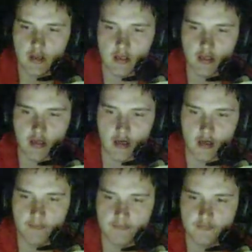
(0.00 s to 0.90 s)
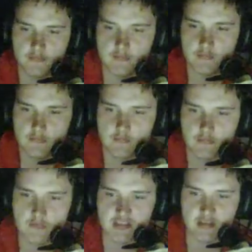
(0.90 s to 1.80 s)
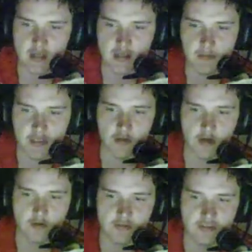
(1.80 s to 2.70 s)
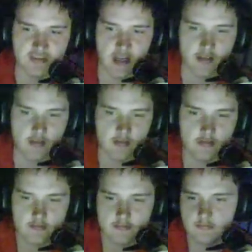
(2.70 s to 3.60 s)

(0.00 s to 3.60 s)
and decide to be your own designer?